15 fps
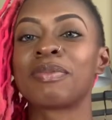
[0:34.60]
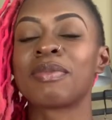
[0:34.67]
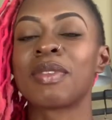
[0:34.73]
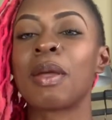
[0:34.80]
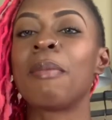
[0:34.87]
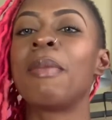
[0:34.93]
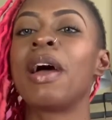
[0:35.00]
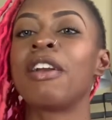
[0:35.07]

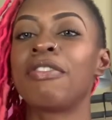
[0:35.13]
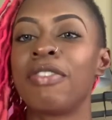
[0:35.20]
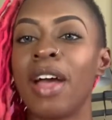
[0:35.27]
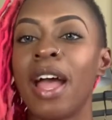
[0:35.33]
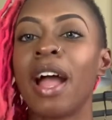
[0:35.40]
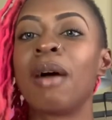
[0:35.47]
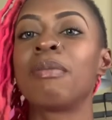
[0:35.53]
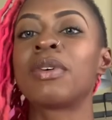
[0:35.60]
A matter of
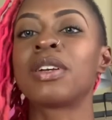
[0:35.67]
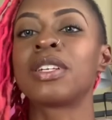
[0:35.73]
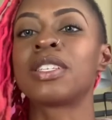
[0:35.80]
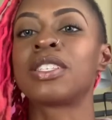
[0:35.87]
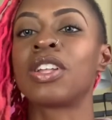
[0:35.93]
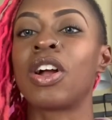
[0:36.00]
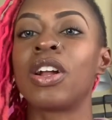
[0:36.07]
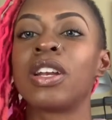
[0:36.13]
fact, I'm going to
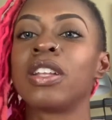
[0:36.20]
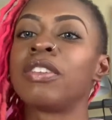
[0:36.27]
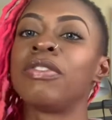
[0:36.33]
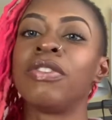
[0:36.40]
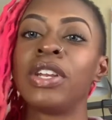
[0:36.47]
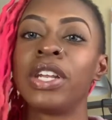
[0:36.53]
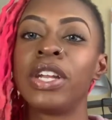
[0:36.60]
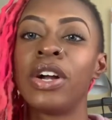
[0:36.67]
start this
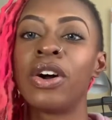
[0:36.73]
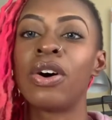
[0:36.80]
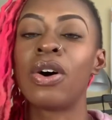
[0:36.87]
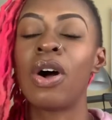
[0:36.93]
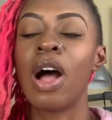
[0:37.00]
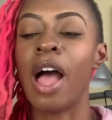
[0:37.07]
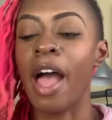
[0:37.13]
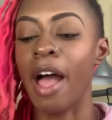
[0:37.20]

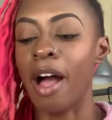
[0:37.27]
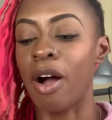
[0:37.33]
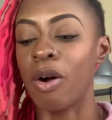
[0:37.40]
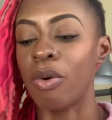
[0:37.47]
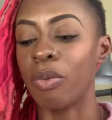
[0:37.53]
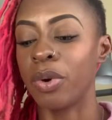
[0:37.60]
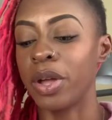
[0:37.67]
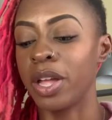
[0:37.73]
video
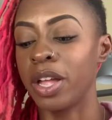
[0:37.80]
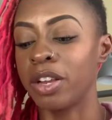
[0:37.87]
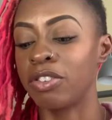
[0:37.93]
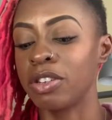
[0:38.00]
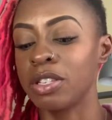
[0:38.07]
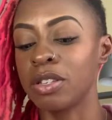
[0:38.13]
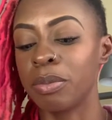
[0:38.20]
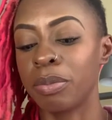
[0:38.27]
out with
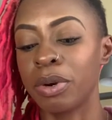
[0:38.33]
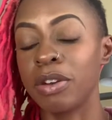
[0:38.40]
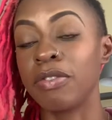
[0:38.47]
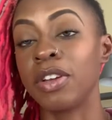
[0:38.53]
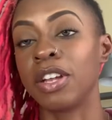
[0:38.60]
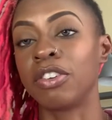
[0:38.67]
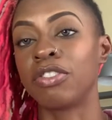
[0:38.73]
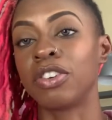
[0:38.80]
just a brief
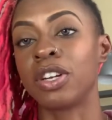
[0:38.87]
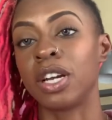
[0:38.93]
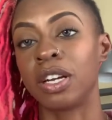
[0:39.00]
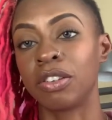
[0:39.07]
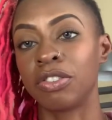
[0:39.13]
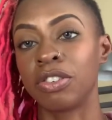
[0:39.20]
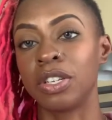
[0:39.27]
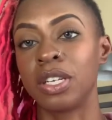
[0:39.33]

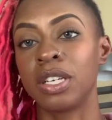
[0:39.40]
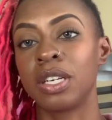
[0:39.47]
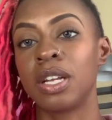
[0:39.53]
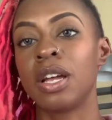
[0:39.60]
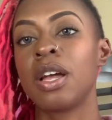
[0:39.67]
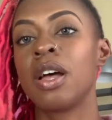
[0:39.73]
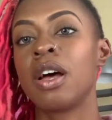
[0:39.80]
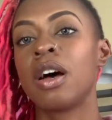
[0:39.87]
introduction
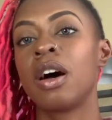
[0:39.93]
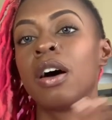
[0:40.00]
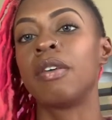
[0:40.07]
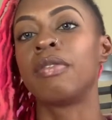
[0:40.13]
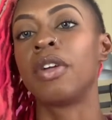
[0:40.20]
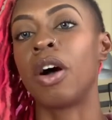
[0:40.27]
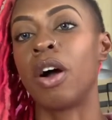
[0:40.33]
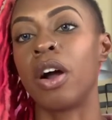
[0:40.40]
of
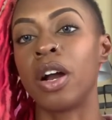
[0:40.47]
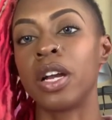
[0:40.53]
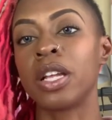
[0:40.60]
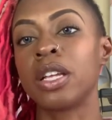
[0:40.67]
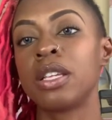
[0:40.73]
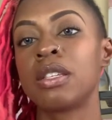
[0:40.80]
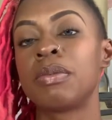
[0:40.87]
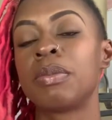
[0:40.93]
the
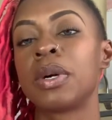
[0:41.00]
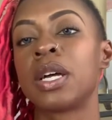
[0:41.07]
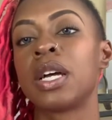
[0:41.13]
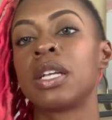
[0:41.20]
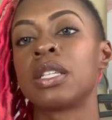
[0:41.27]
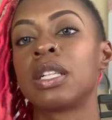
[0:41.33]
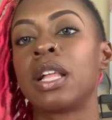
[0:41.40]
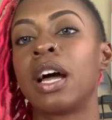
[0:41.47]
artist
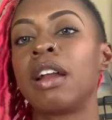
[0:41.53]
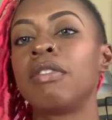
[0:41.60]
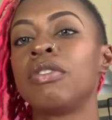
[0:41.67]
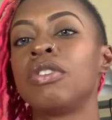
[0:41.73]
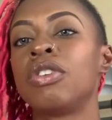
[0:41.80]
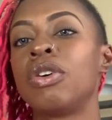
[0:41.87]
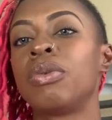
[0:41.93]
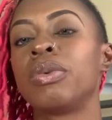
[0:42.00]
because a lot of you
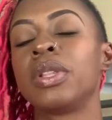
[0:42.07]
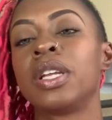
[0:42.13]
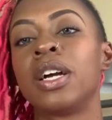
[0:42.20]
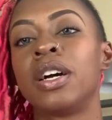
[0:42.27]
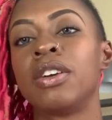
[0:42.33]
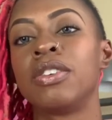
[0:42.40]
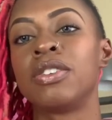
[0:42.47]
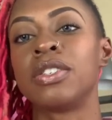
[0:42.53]
don't really
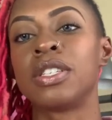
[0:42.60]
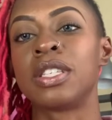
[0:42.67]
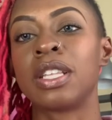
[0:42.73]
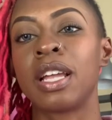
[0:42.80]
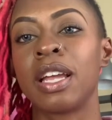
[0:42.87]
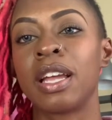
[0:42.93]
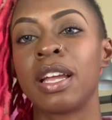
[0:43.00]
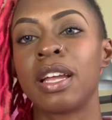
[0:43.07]

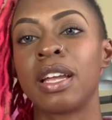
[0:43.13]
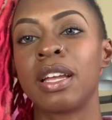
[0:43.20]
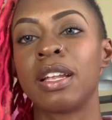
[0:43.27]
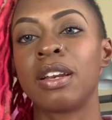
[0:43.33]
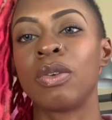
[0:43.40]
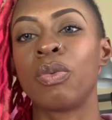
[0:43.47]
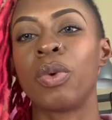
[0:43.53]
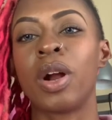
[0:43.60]

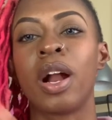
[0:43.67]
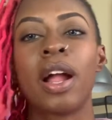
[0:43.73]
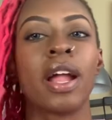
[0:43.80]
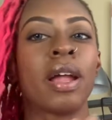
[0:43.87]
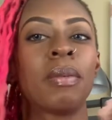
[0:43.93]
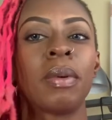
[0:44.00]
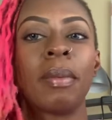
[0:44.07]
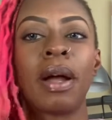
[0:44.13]
understand where I
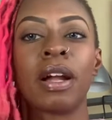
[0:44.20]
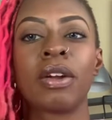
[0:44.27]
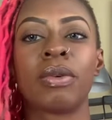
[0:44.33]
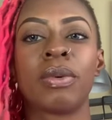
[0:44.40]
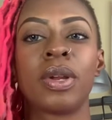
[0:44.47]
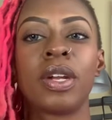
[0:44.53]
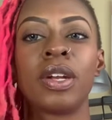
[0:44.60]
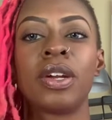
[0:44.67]
am in my
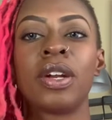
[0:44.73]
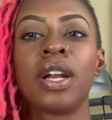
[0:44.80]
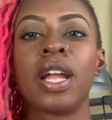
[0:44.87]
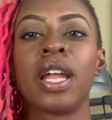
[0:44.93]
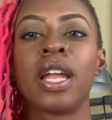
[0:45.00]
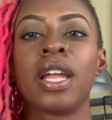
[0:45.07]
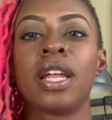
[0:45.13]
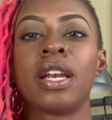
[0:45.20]
career
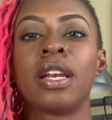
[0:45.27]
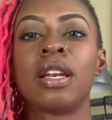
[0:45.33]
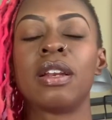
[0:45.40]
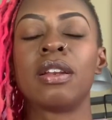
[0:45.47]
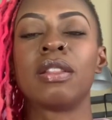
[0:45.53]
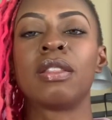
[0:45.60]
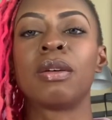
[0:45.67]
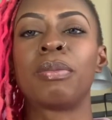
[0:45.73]
and
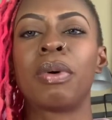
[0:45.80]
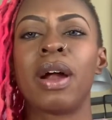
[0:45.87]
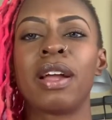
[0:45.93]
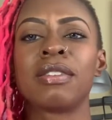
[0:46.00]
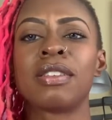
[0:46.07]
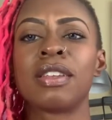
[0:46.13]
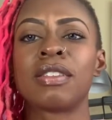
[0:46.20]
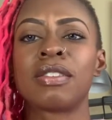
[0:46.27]
the
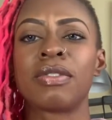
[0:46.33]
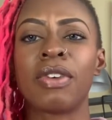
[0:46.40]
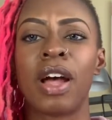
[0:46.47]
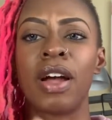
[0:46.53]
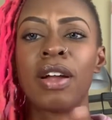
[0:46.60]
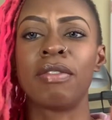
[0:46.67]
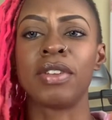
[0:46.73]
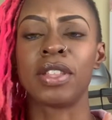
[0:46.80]
process of
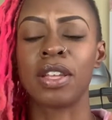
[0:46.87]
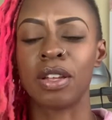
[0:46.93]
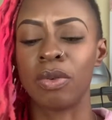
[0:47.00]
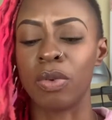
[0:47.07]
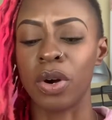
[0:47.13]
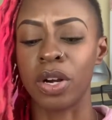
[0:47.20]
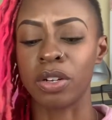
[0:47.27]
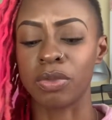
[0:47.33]
how everything
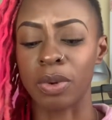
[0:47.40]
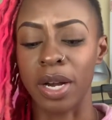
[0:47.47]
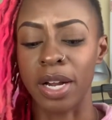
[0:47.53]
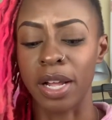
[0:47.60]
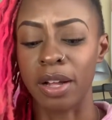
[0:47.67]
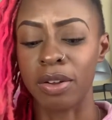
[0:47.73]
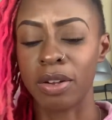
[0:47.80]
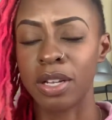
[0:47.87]
works right
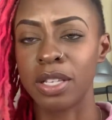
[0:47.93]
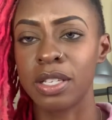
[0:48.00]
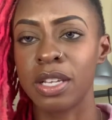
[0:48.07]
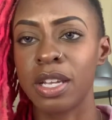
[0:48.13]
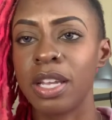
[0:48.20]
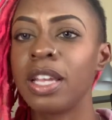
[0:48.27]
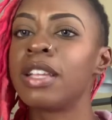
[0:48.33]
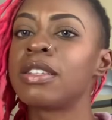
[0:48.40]
now because
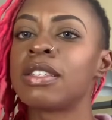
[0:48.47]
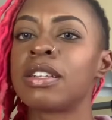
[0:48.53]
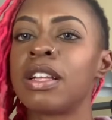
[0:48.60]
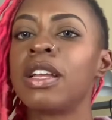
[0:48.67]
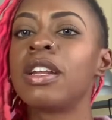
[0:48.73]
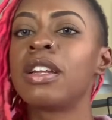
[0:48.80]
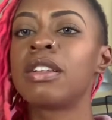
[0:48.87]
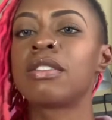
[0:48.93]
it is
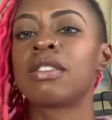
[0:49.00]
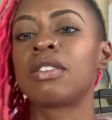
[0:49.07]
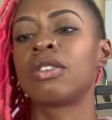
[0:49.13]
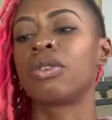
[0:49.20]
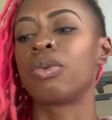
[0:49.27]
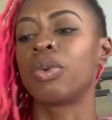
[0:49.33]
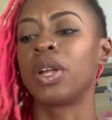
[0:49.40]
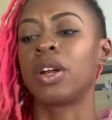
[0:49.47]
it is a
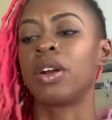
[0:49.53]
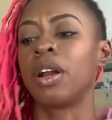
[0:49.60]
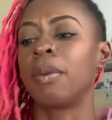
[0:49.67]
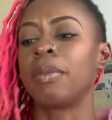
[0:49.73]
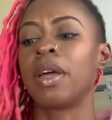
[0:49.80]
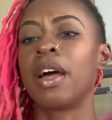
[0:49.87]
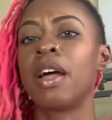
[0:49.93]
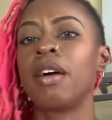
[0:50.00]
little weird. I'm
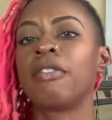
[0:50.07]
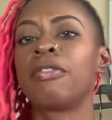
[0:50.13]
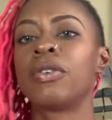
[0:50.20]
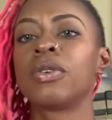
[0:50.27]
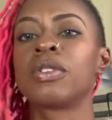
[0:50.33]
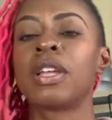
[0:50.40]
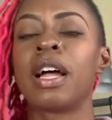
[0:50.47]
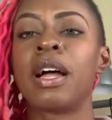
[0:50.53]
not a
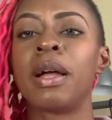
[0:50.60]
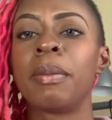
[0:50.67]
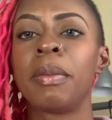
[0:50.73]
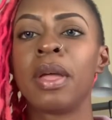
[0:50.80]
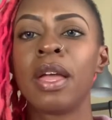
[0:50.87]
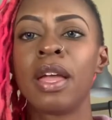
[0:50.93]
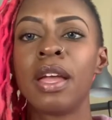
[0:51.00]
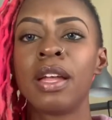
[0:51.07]
full-time
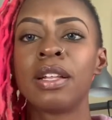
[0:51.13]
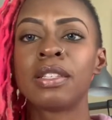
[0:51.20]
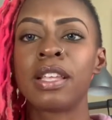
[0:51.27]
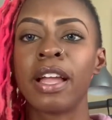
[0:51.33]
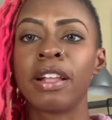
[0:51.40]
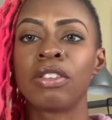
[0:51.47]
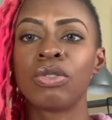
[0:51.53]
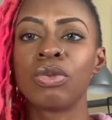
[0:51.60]

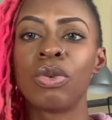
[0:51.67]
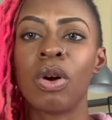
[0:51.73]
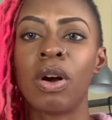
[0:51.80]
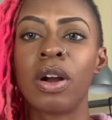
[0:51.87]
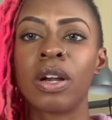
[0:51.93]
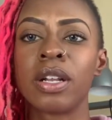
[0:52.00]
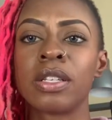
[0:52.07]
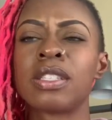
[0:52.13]
tattoo
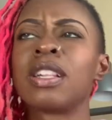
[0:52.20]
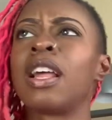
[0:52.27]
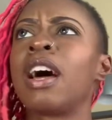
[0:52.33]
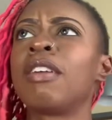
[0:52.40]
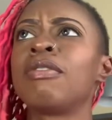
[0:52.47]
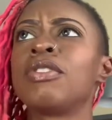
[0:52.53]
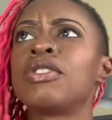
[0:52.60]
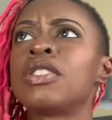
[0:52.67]
artist. A lot
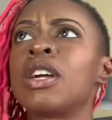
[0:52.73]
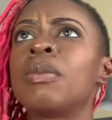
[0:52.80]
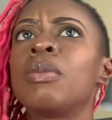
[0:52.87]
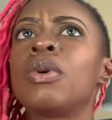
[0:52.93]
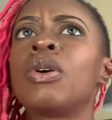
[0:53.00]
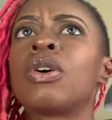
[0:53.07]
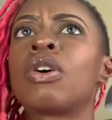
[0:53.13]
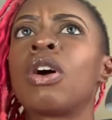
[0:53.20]
of you
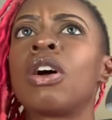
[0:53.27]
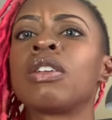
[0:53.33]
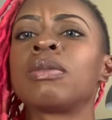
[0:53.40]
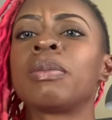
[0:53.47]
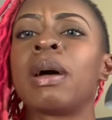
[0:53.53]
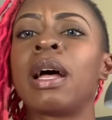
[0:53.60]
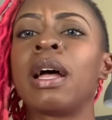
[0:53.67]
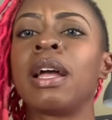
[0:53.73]
stumble across
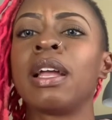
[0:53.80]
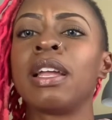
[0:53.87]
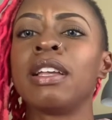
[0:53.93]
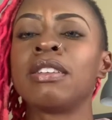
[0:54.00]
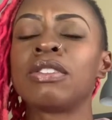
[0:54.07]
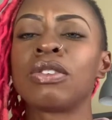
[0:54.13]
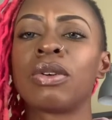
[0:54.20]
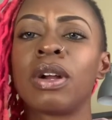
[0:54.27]
my
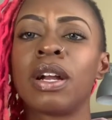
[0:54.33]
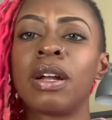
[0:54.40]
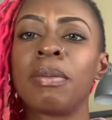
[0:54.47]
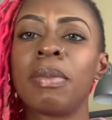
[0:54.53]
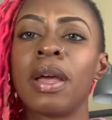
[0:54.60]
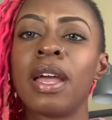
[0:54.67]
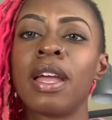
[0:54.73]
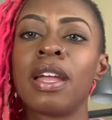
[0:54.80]
Instagram
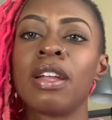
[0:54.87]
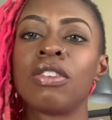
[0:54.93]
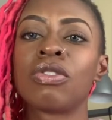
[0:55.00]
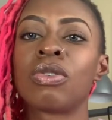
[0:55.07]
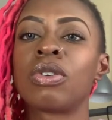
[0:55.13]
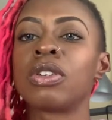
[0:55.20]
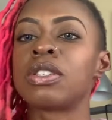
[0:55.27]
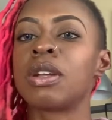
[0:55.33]
page
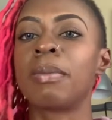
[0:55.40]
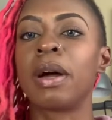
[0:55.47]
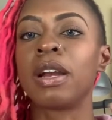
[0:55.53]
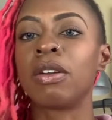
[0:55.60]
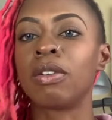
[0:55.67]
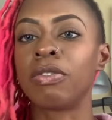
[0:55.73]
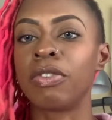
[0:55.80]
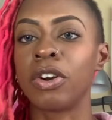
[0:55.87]
or somebody
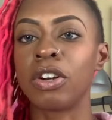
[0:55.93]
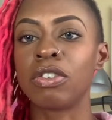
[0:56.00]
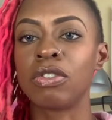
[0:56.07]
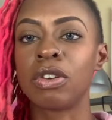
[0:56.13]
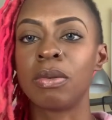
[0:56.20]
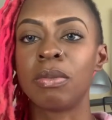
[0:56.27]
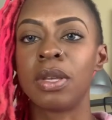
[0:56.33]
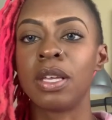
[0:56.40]
referred you
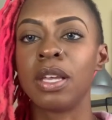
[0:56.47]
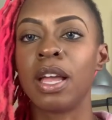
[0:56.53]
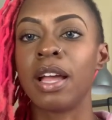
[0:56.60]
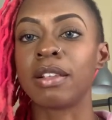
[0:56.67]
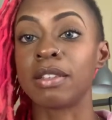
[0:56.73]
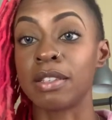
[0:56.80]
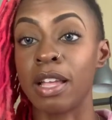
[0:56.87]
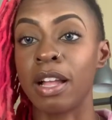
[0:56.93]
to me
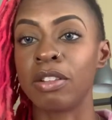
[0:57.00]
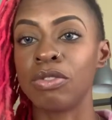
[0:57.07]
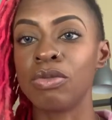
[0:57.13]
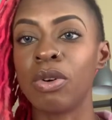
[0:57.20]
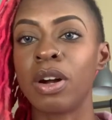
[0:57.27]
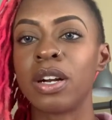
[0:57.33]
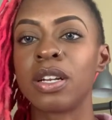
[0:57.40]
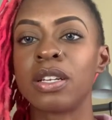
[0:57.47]
as a tattoo
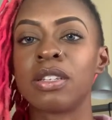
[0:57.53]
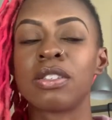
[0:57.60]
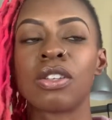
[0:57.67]
artist.